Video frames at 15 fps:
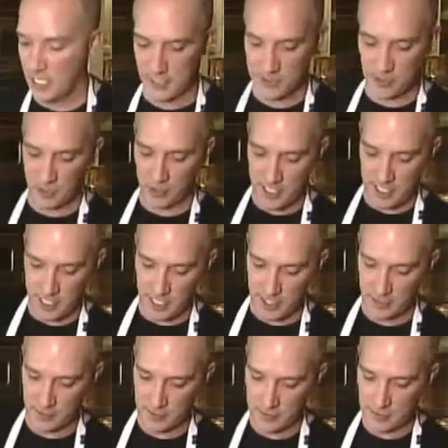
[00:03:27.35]
2 cutlets
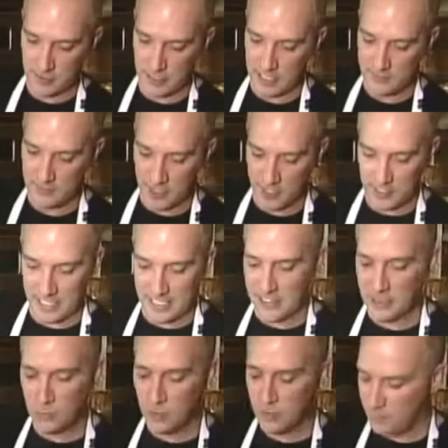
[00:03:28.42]
already in here that I've
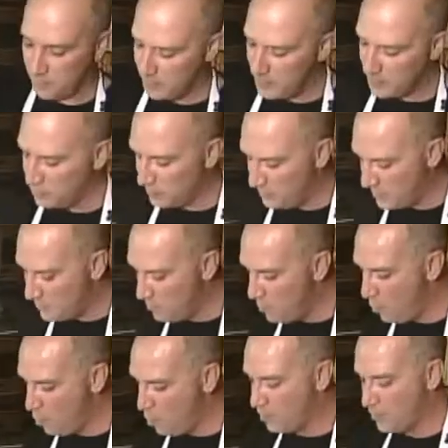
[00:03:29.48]
done, and this will
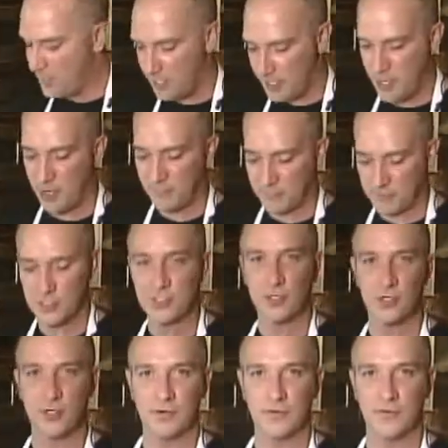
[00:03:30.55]
be more than
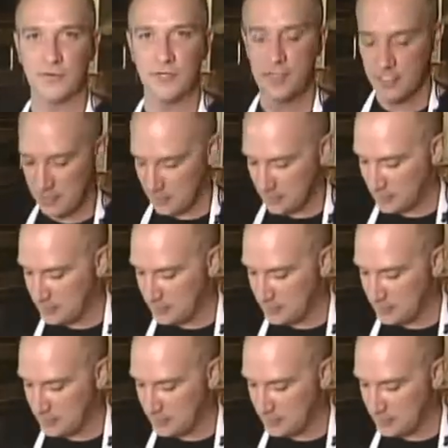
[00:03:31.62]
enough to serve